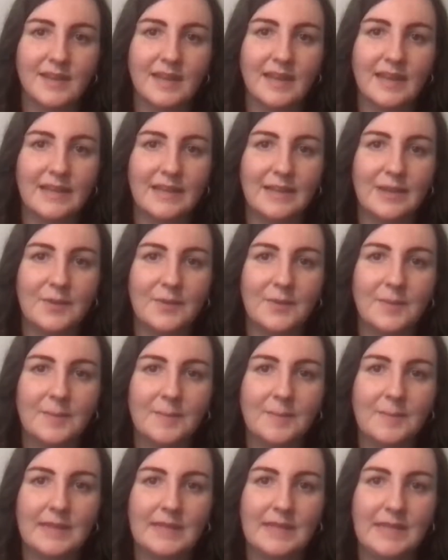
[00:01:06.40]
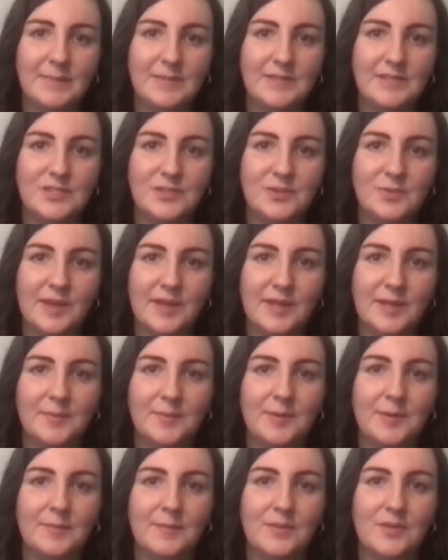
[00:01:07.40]
Hello, my name is Joanna
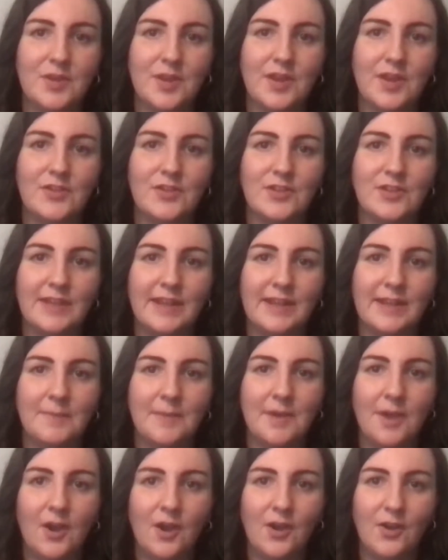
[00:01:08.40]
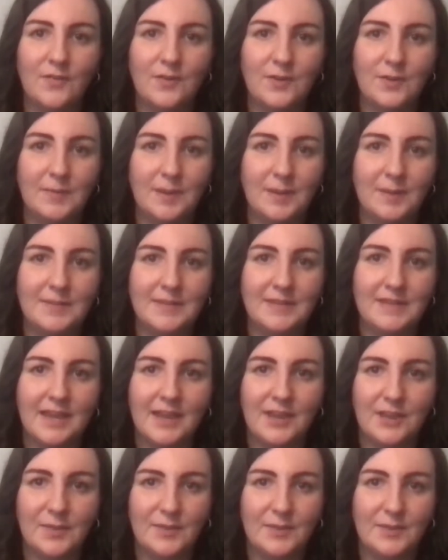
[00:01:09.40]
Burke-Bajaj, and I am a Harvard Public
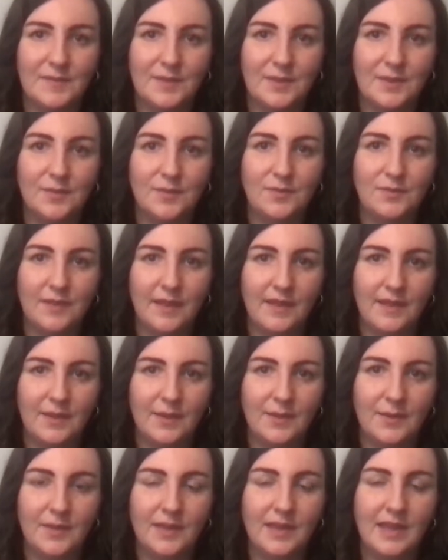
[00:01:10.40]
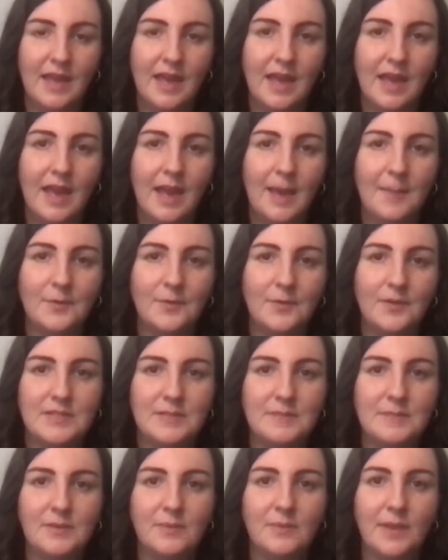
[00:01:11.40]
Health Review fellow. I'm going
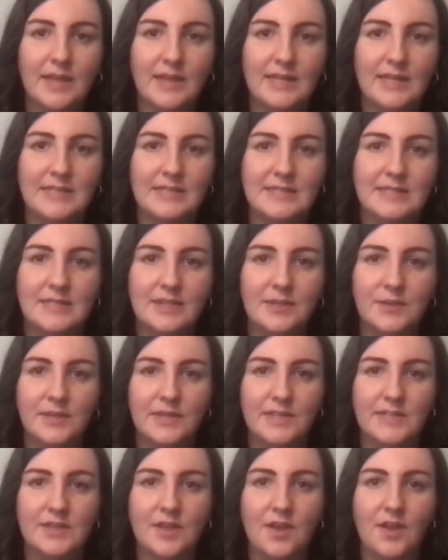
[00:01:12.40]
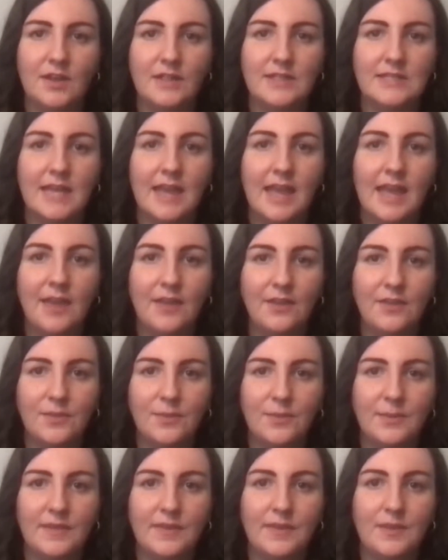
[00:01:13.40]
to be writing a series called Health
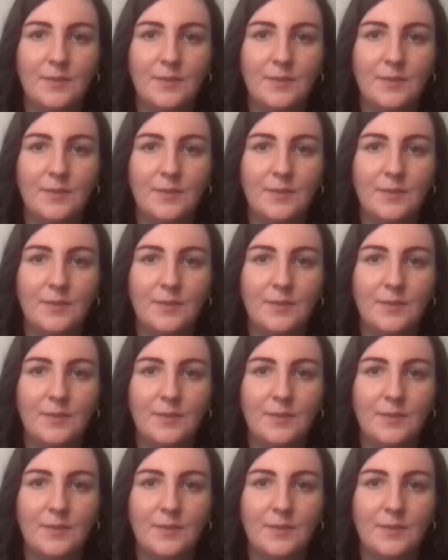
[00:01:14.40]
with